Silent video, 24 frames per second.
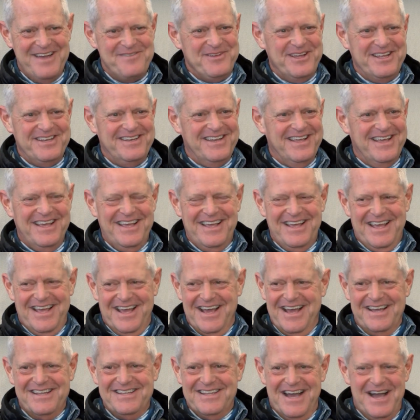I mean,
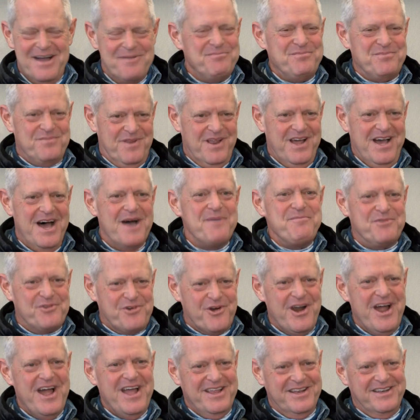I, am I'm, I'm
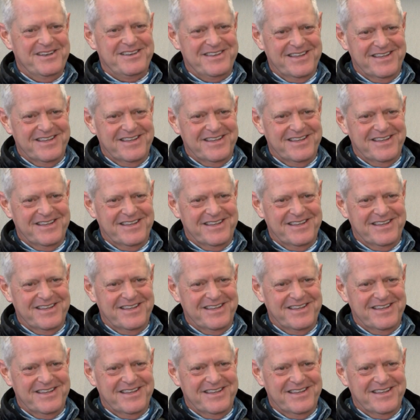trying